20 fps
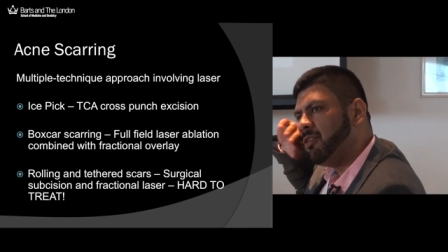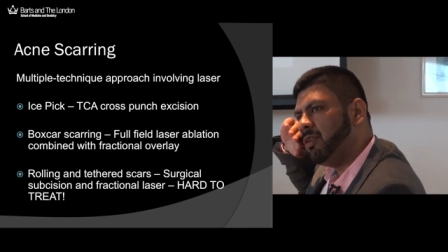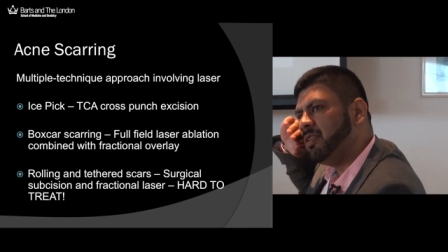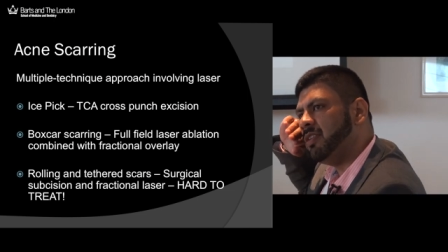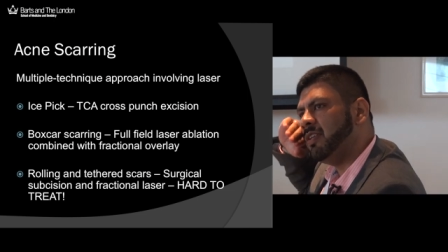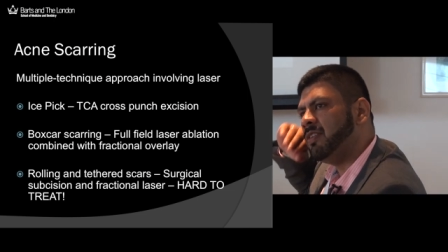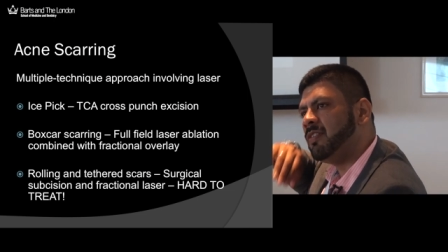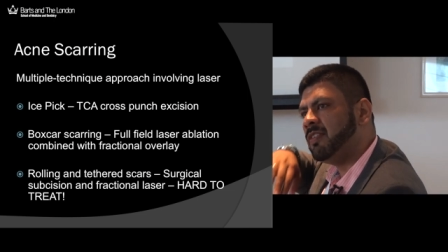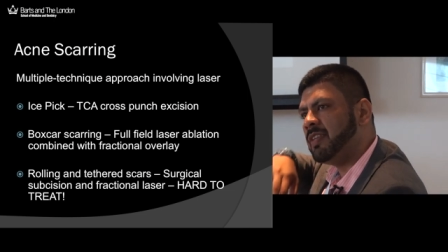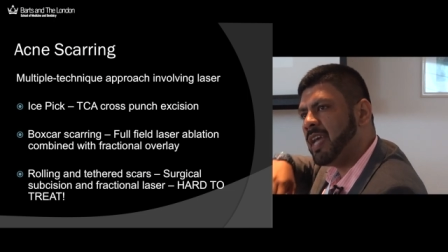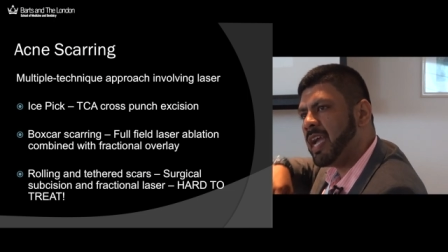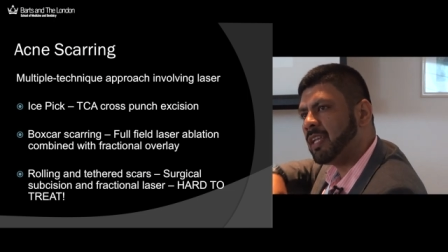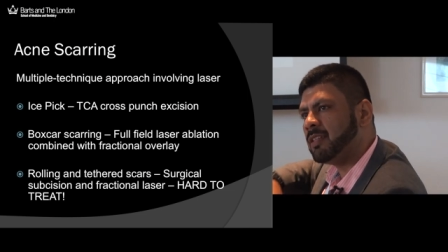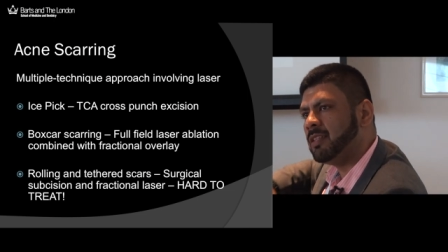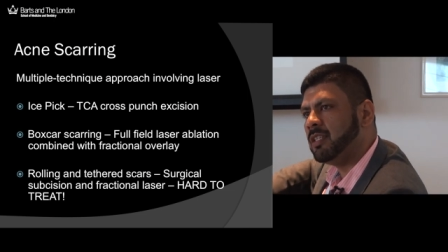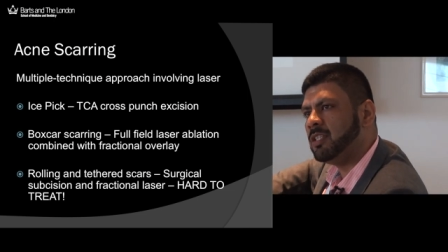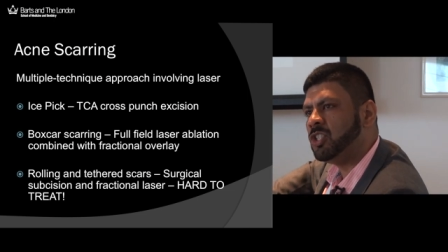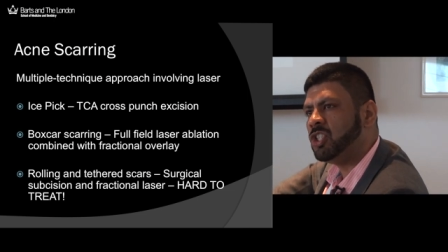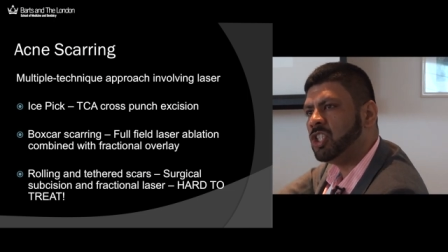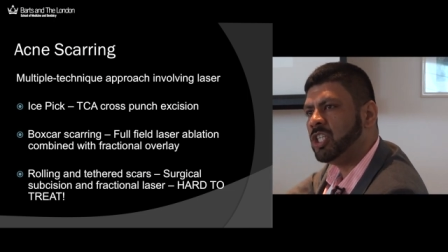
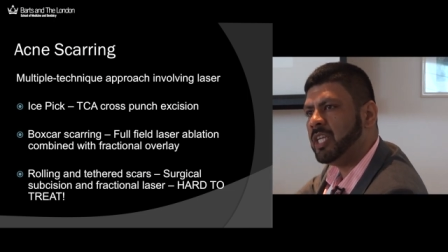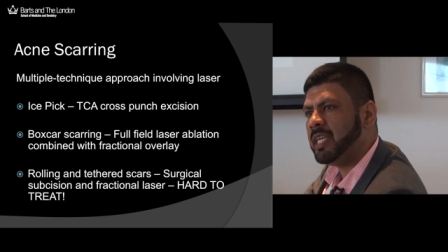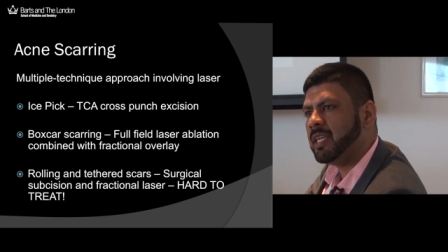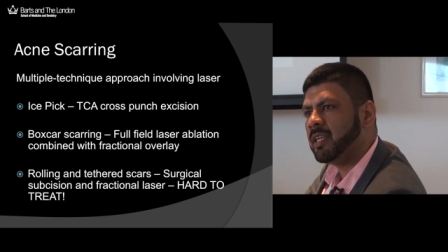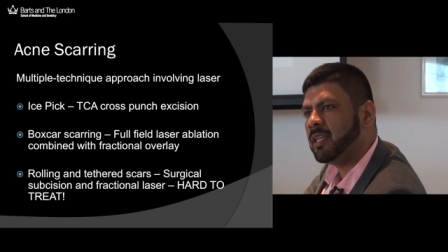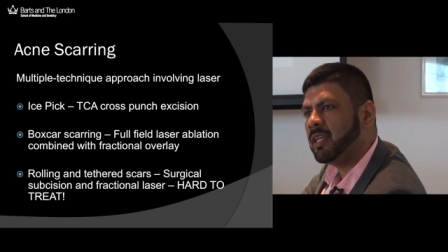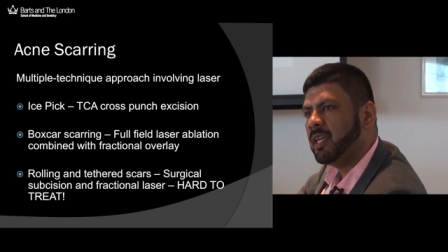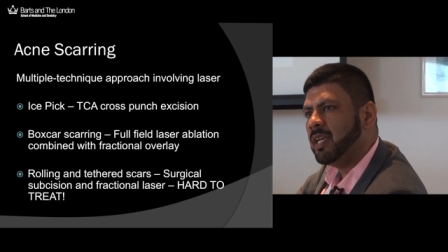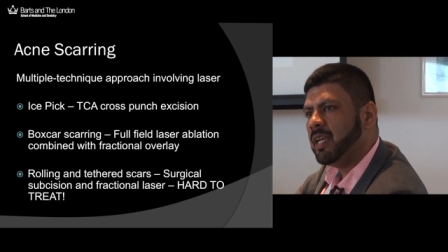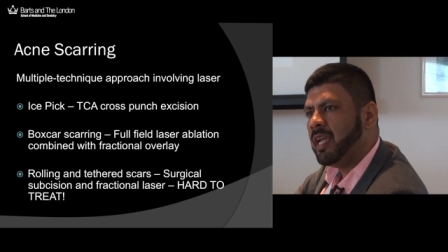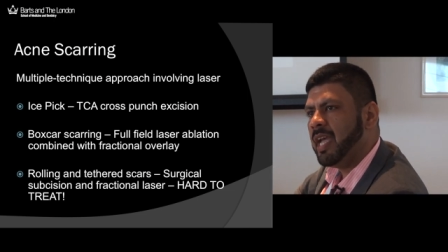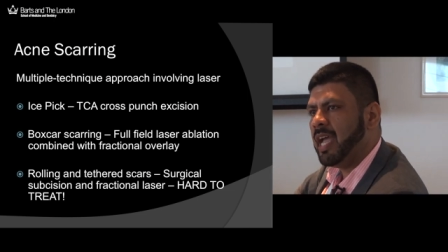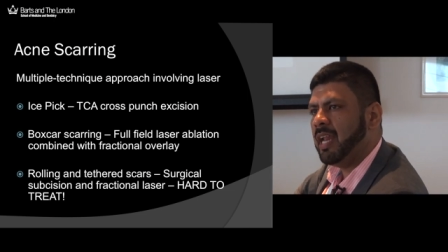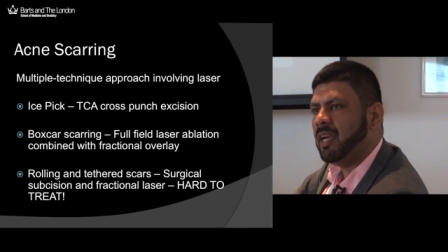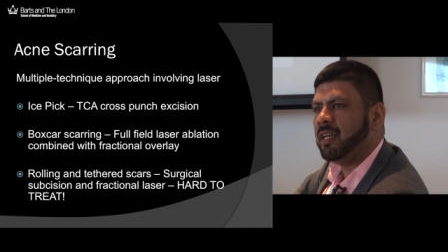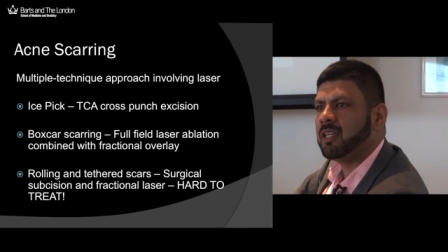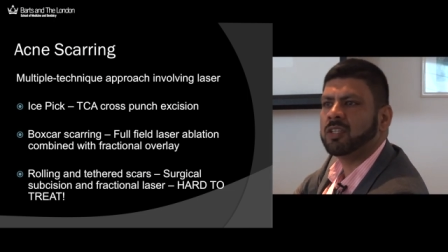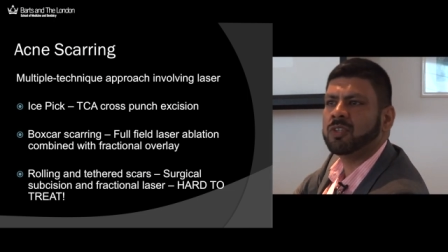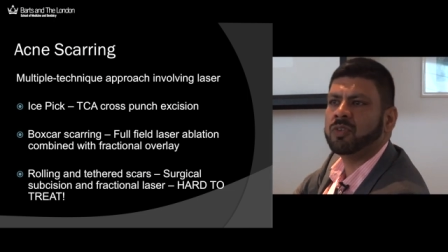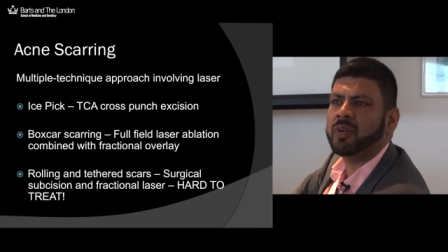dissect the cheek
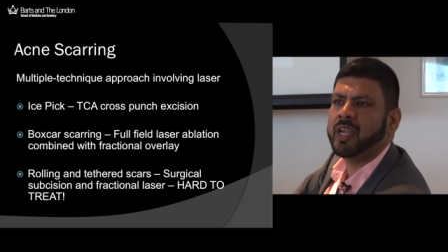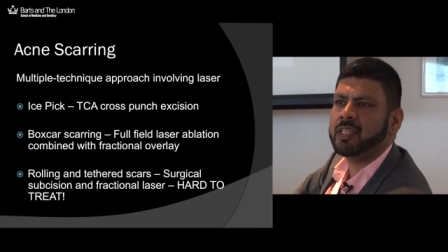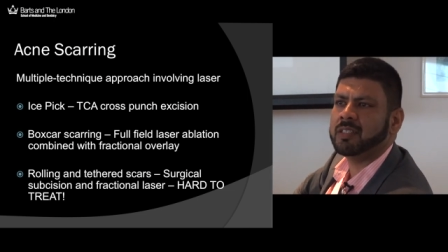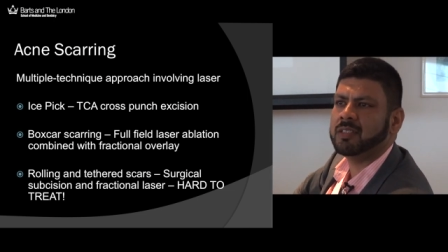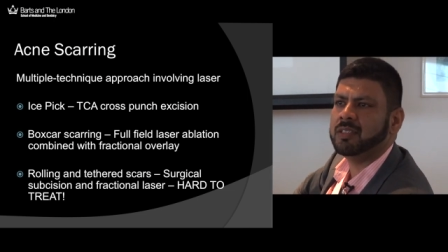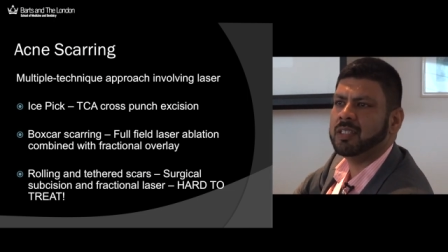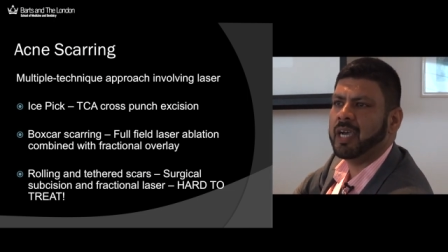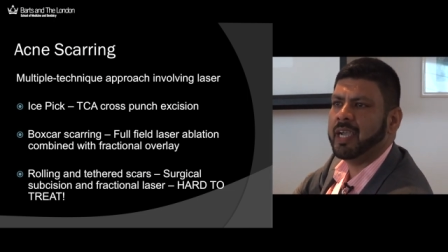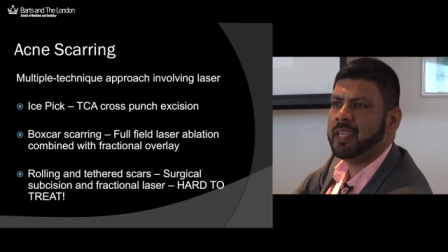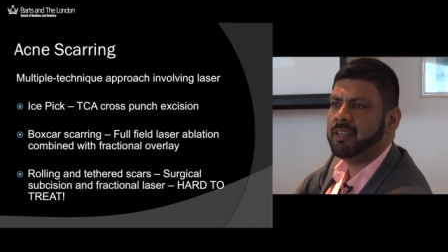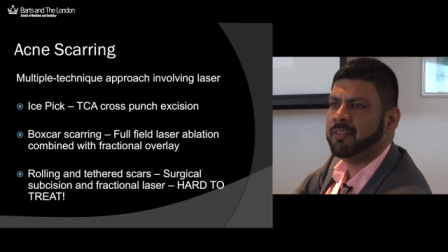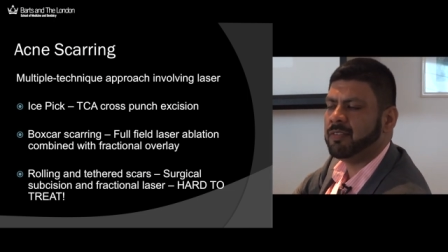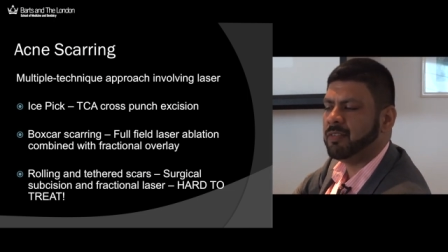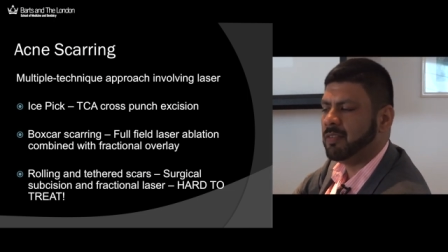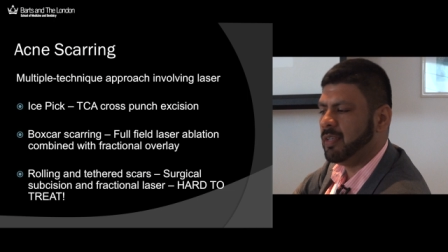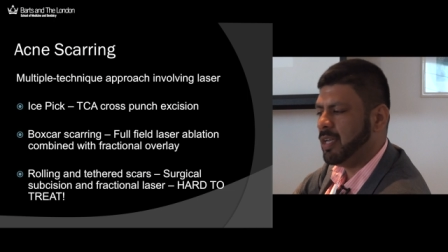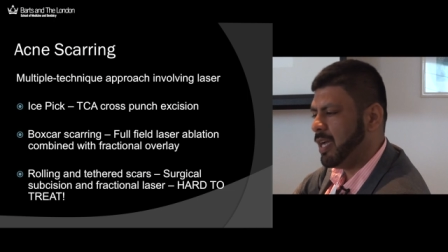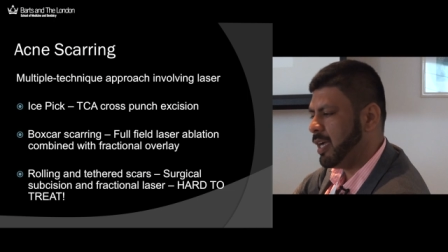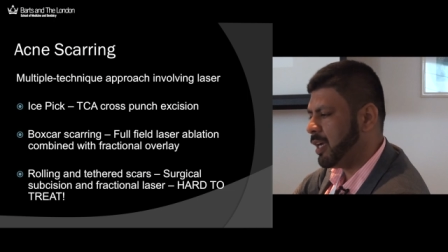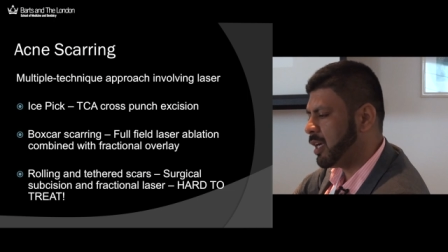and create
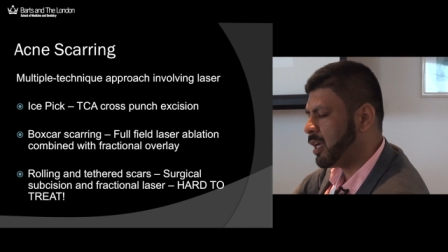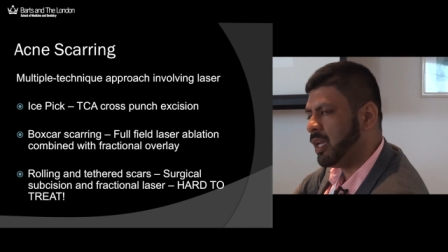nice uh,